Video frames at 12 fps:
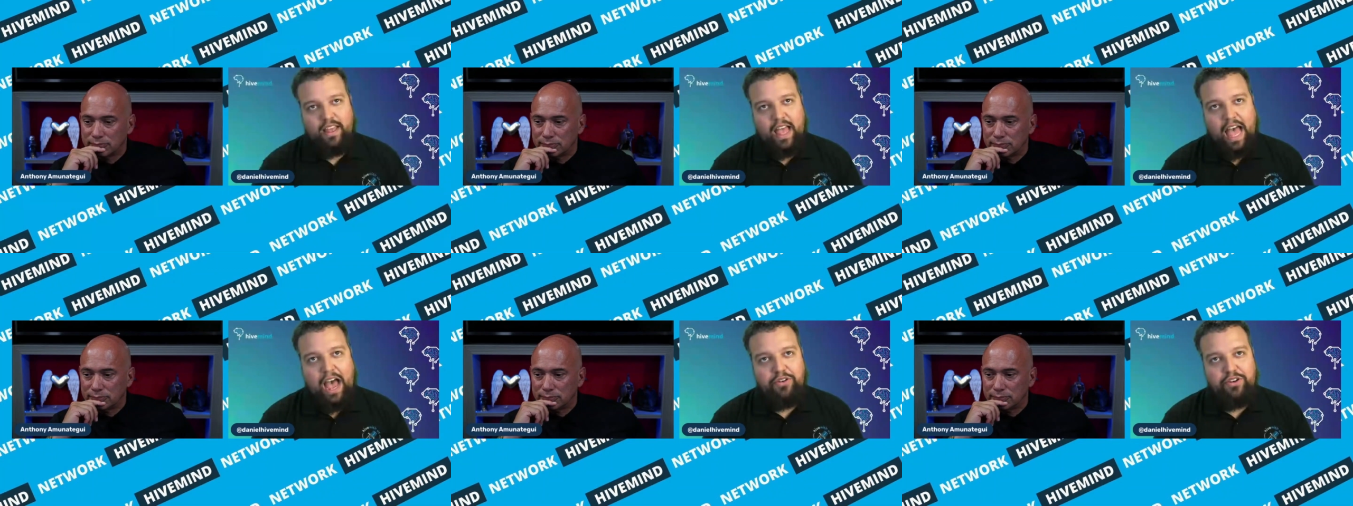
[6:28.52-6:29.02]

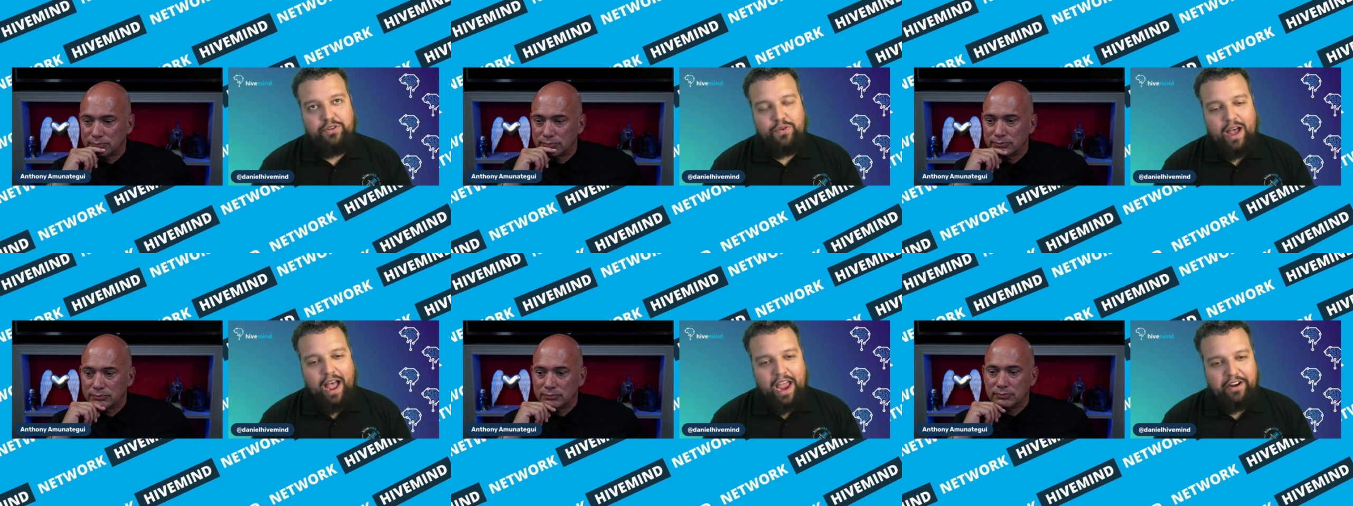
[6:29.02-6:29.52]
Speaker 1: How do you
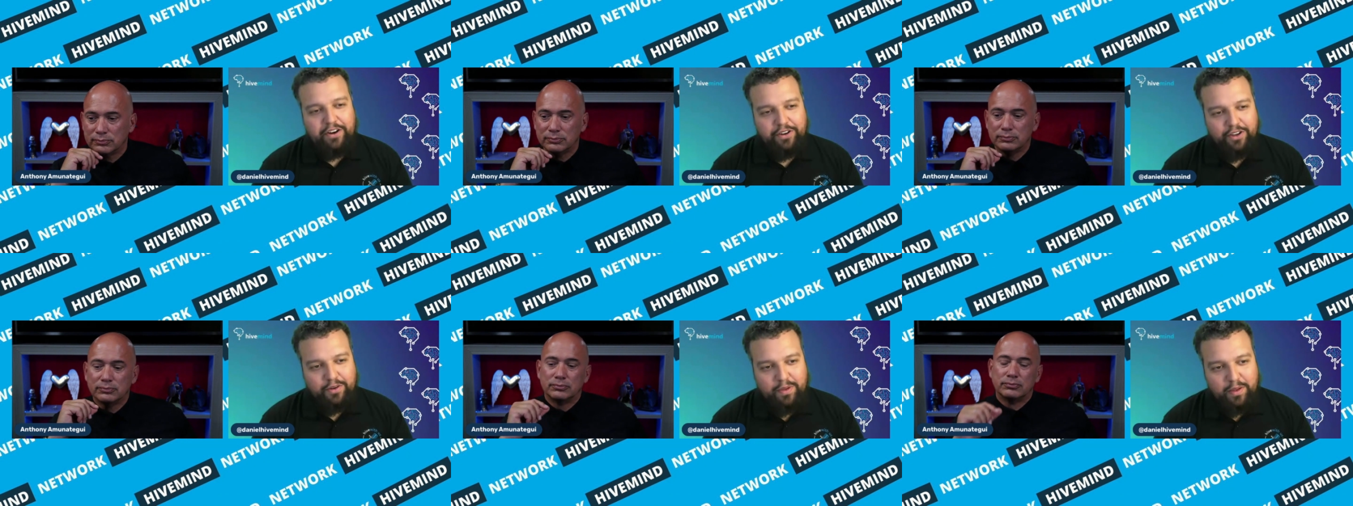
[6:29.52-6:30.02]
hire
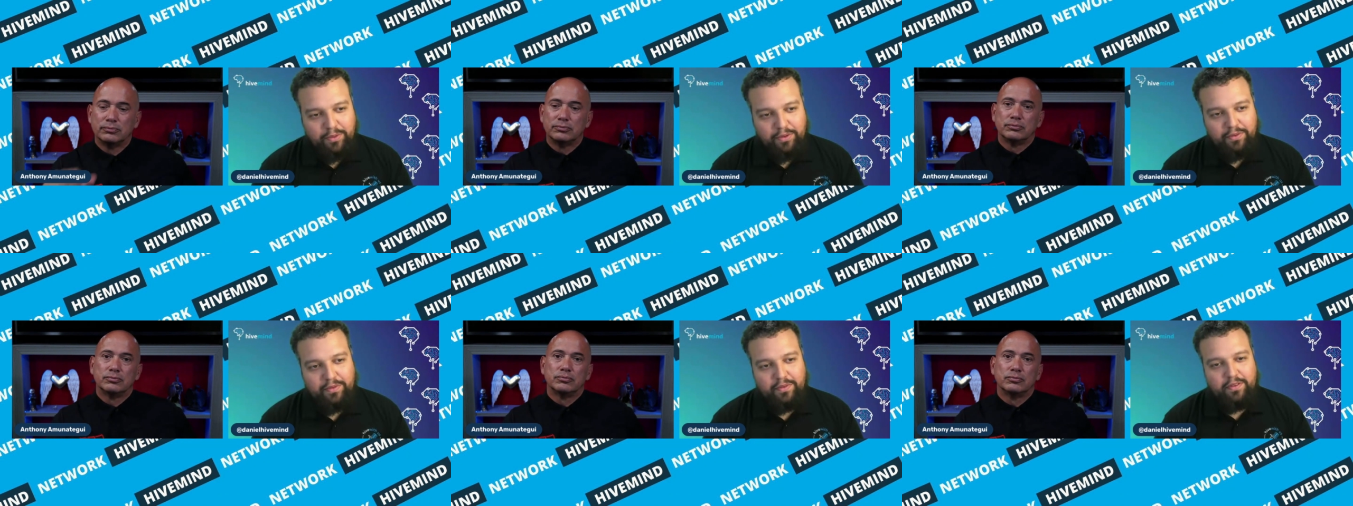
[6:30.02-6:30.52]
good
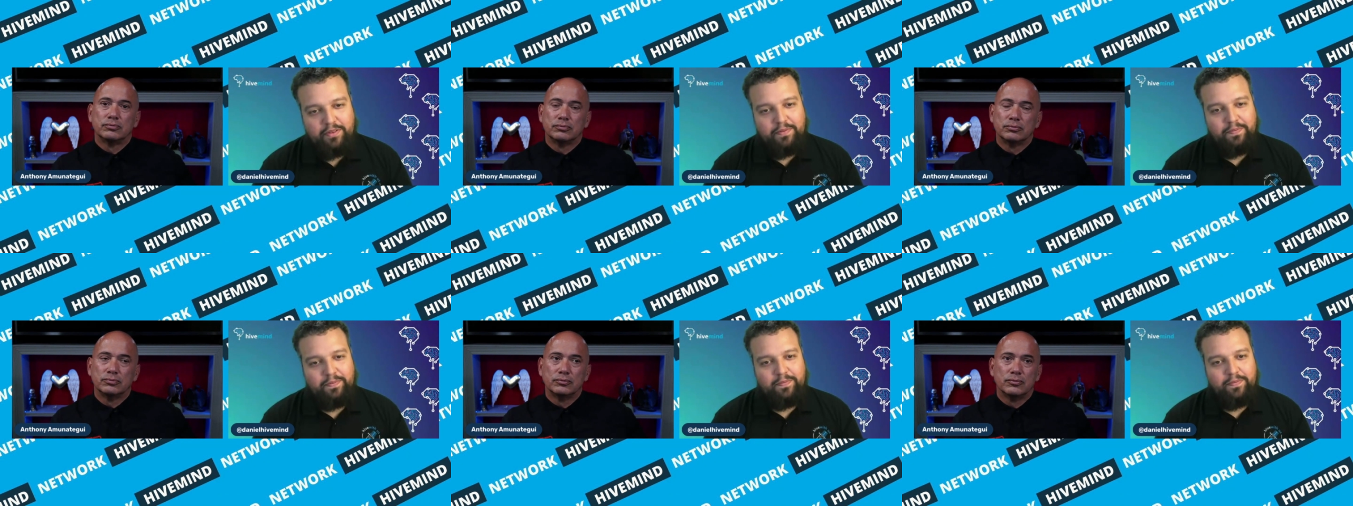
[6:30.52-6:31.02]
people?
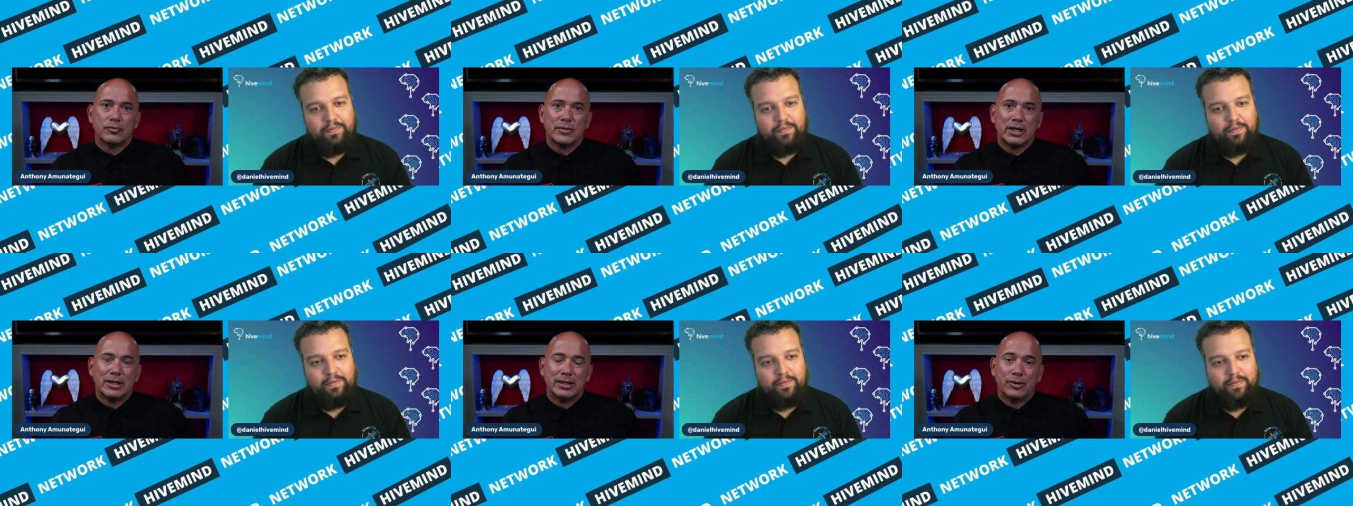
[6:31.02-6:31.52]

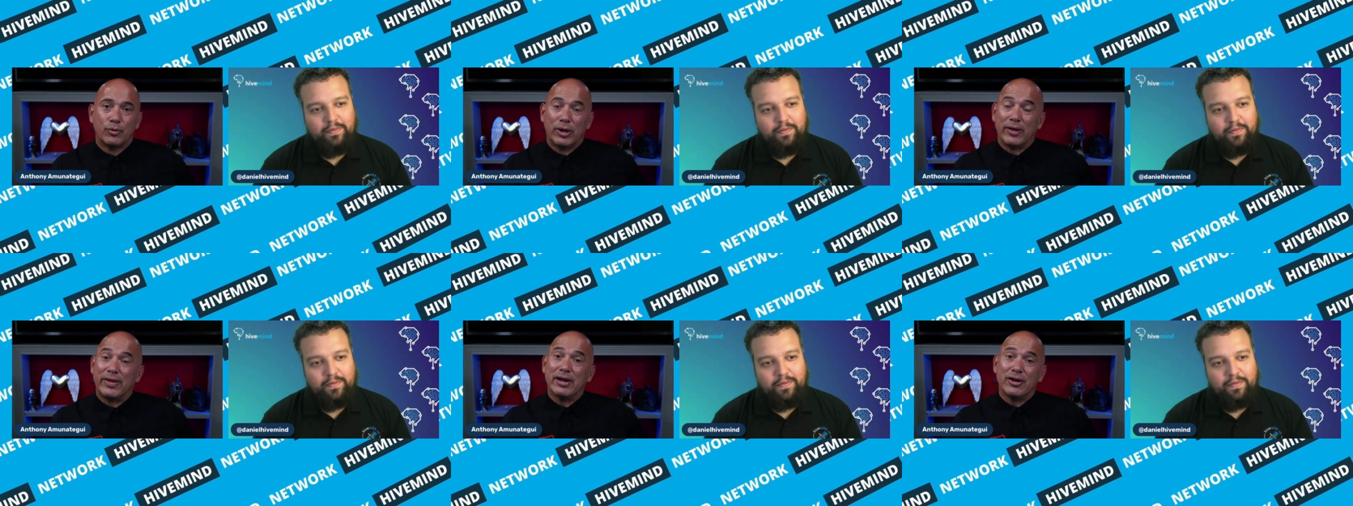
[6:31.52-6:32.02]

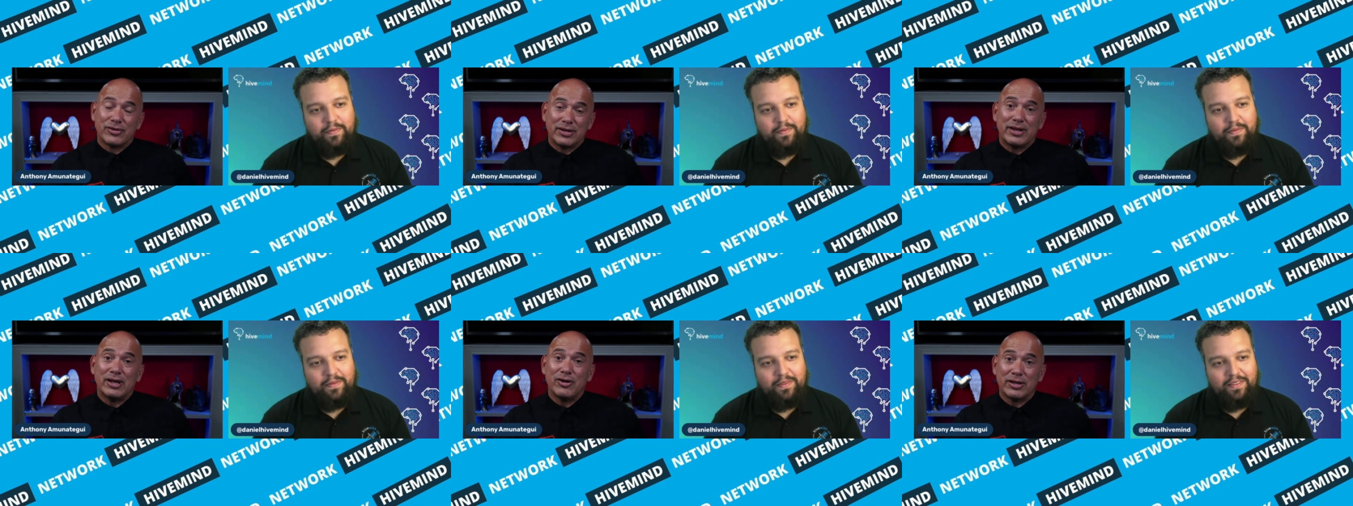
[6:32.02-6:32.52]
Speaker 2: Well, there's
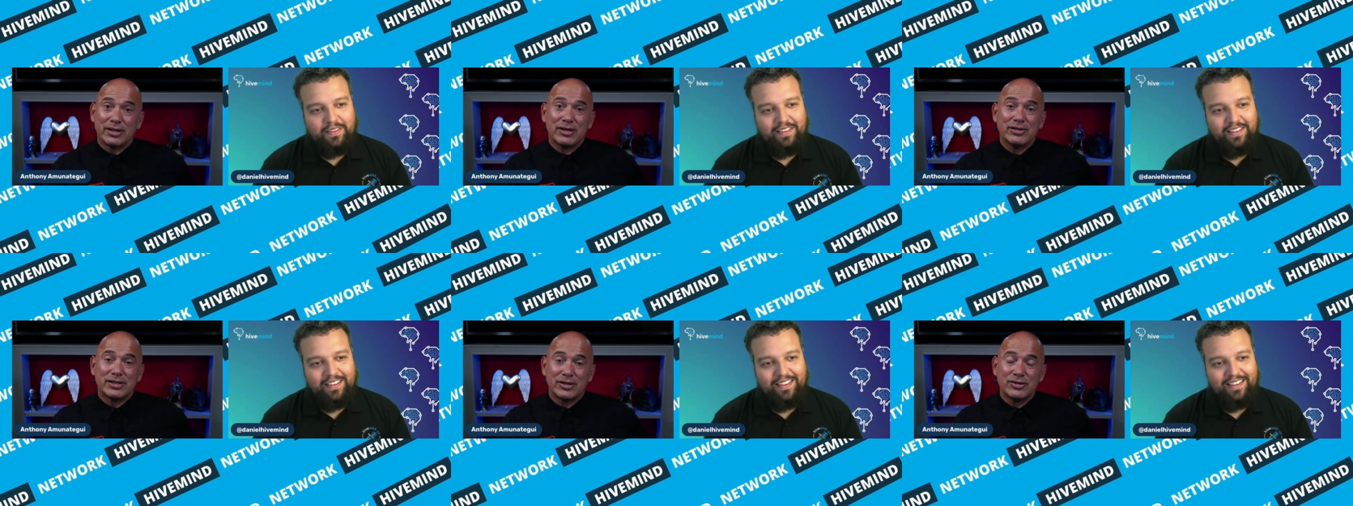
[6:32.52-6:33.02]
there
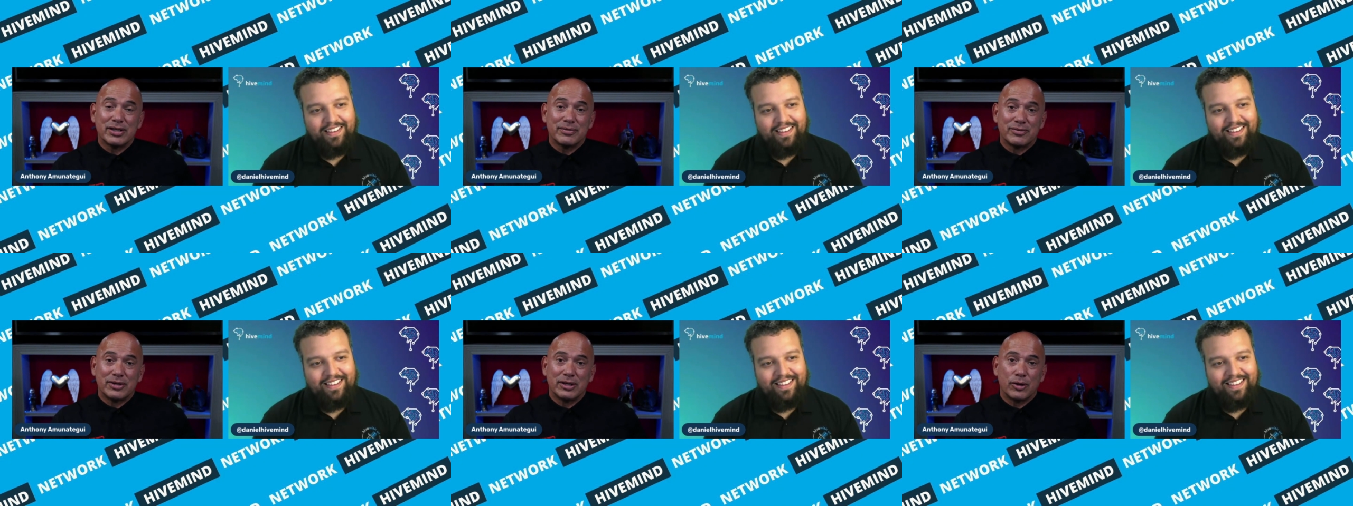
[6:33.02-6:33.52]
there's there's a
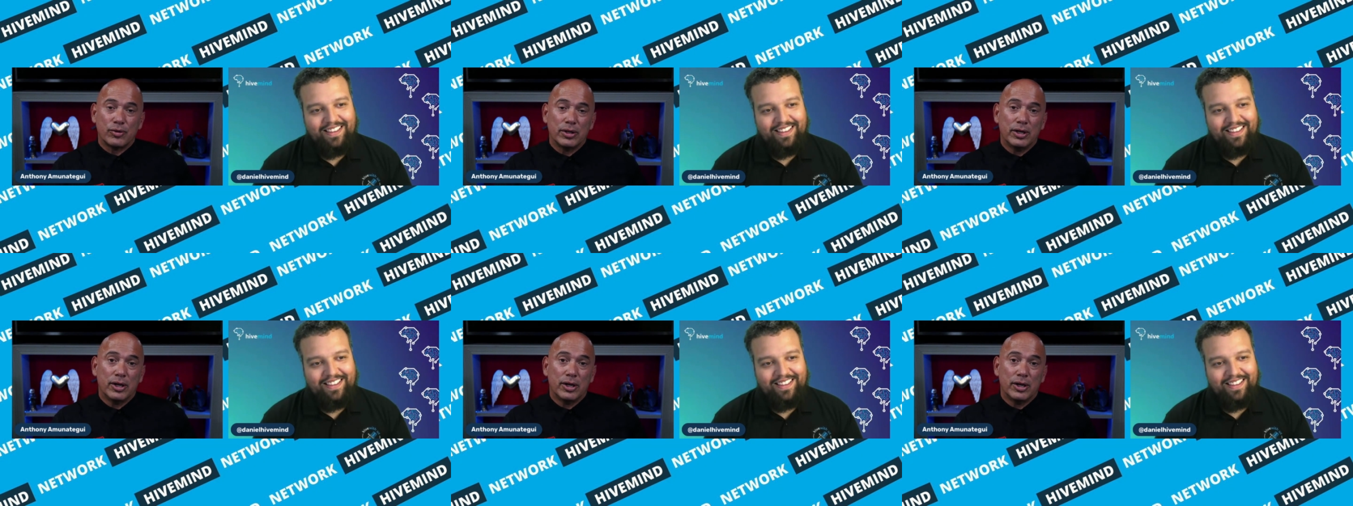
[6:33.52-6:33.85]
you know